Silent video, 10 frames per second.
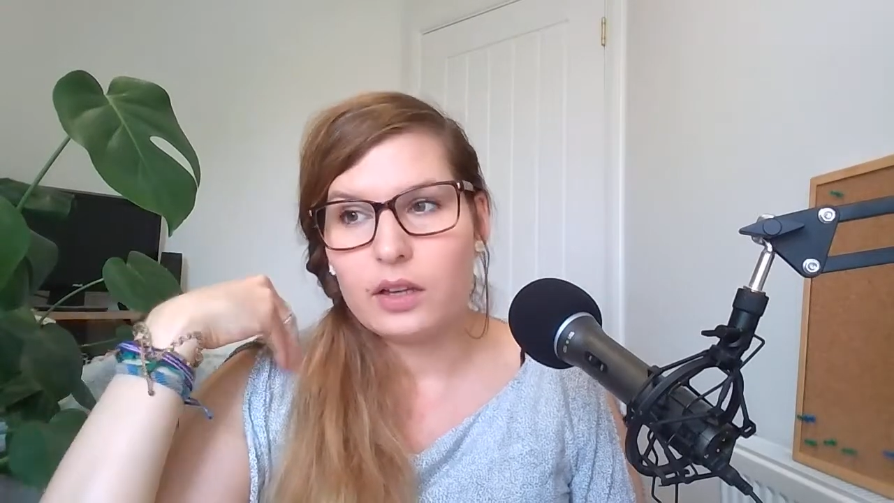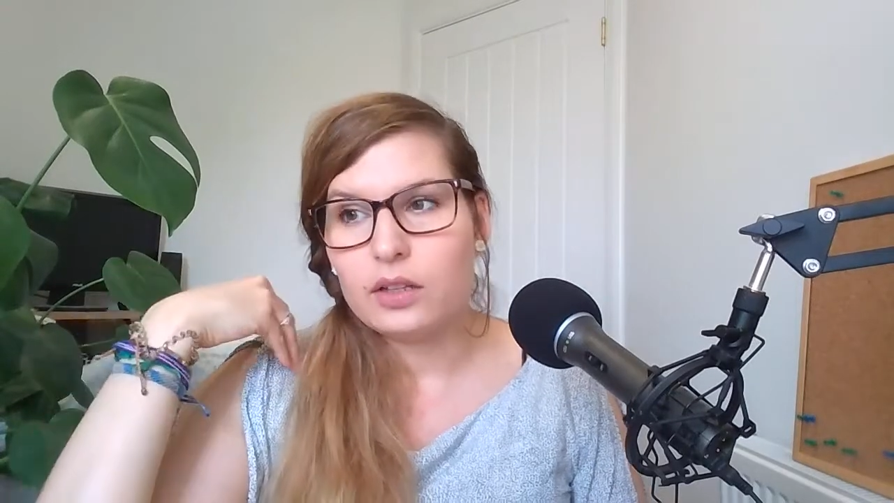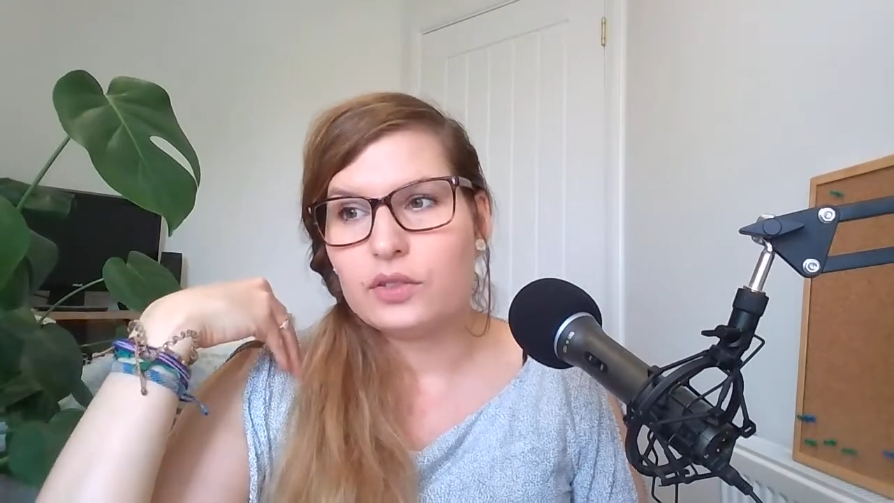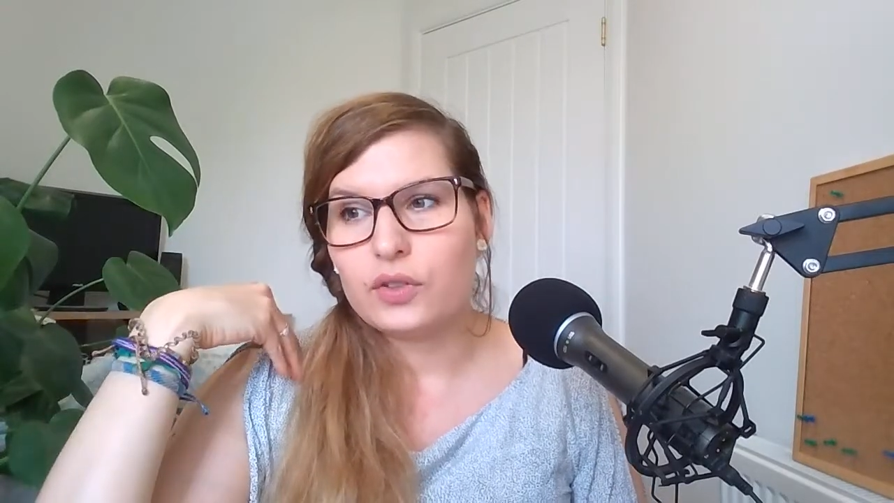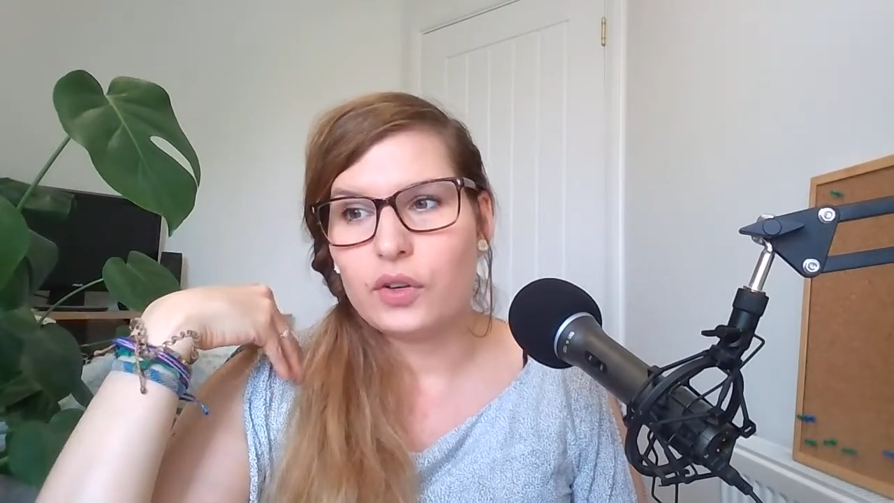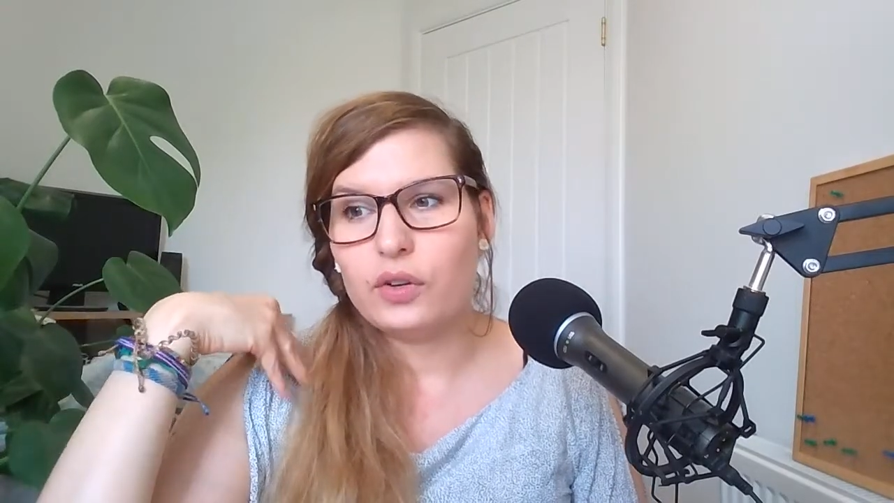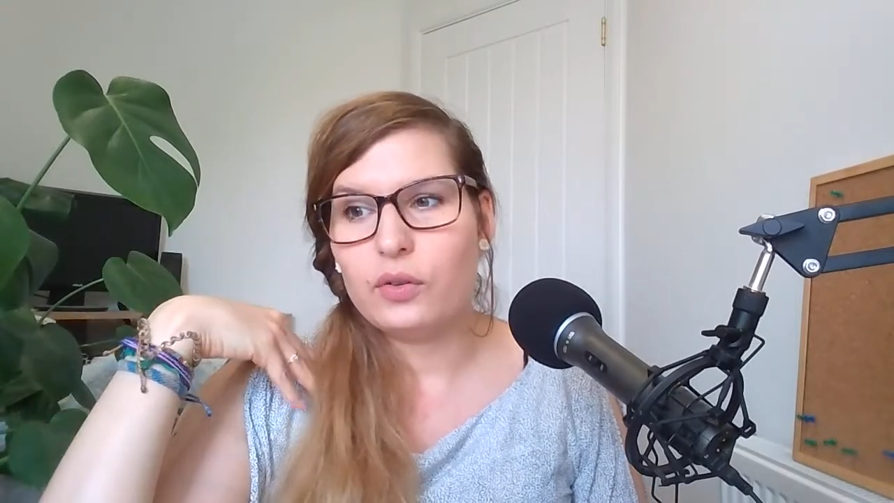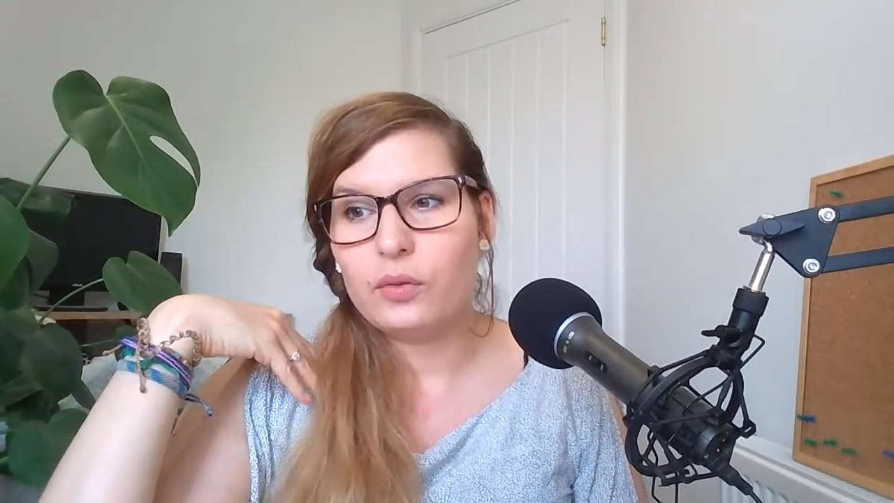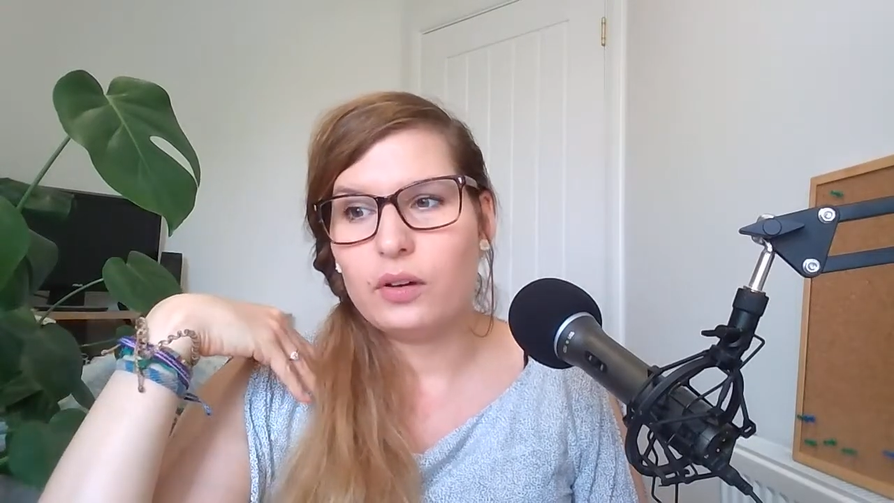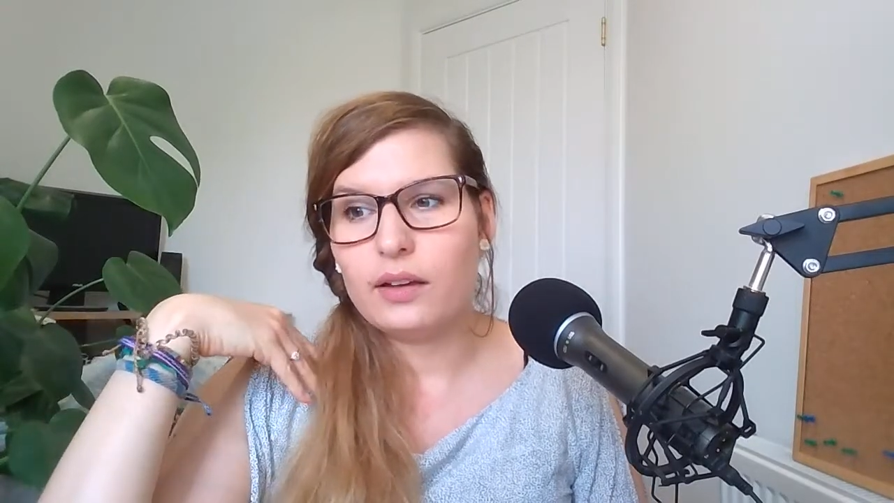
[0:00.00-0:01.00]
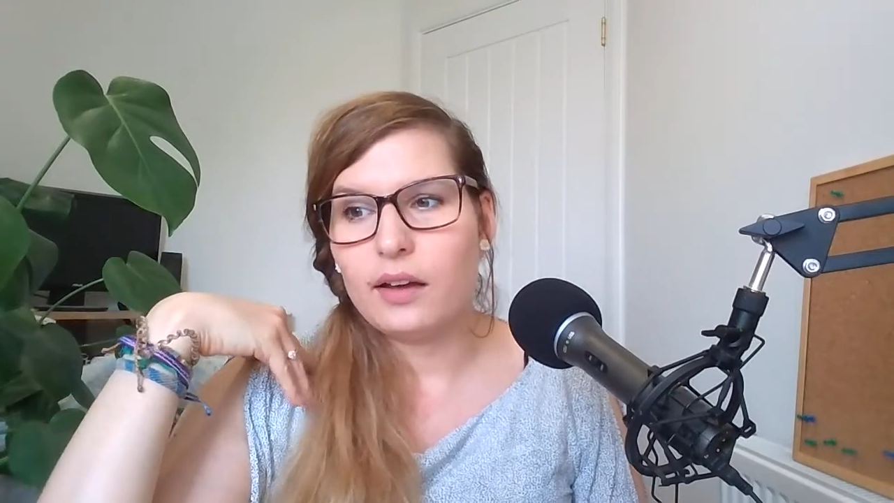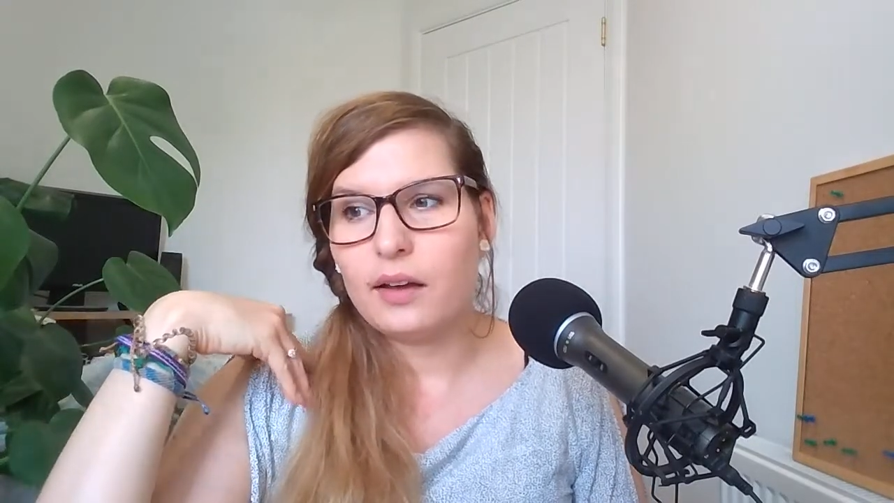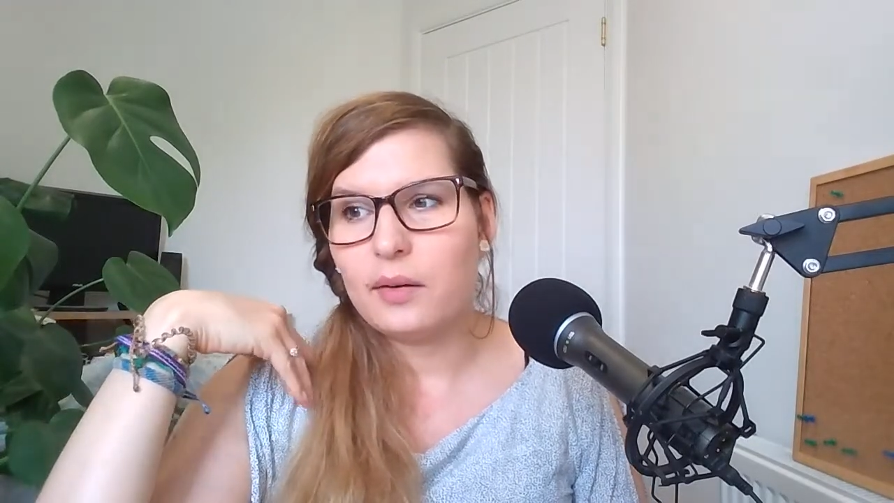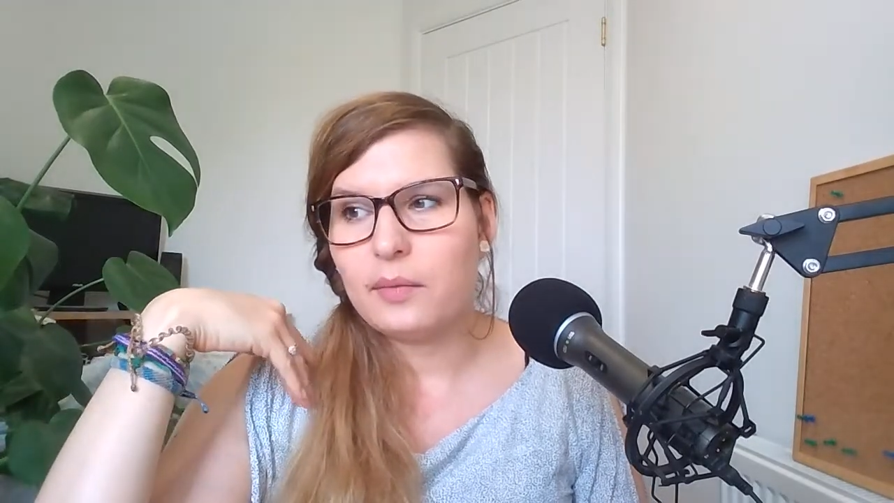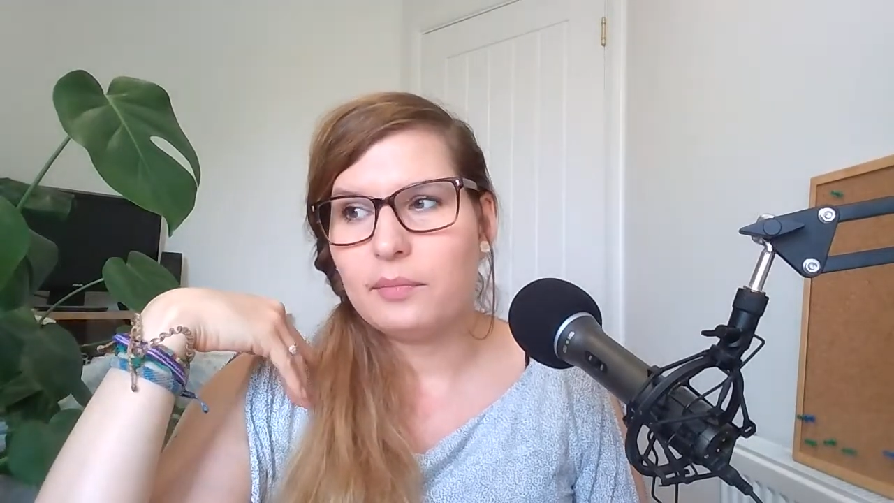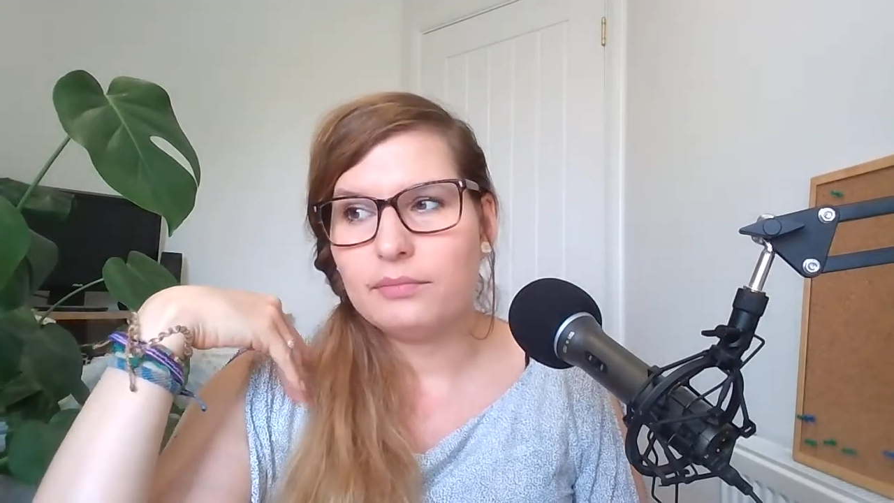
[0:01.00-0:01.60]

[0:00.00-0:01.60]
So, I